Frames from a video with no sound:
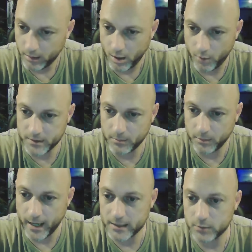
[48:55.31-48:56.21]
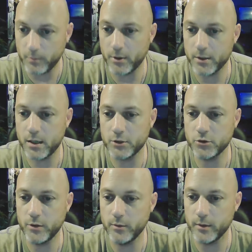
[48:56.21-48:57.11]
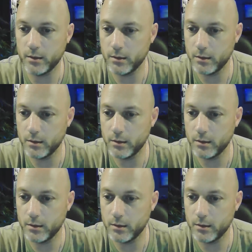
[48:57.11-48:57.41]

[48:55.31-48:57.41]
always a blast. What part of the country are you in?